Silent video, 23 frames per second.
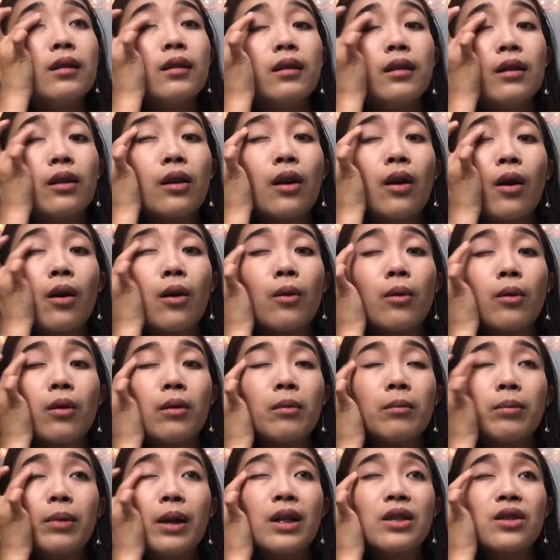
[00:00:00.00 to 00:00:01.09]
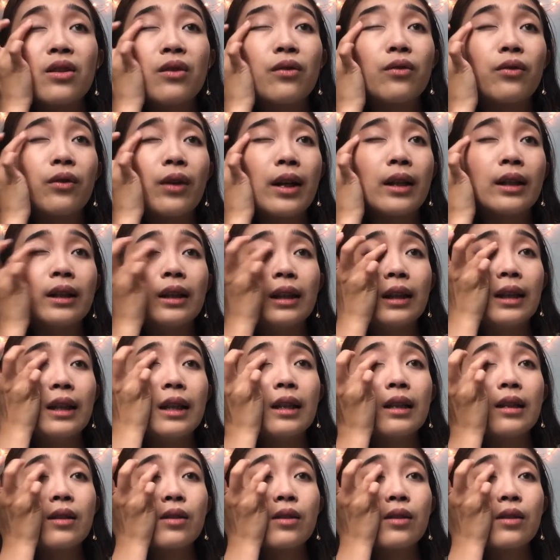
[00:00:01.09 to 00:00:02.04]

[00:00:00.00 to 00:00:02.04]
you know, budget-friendly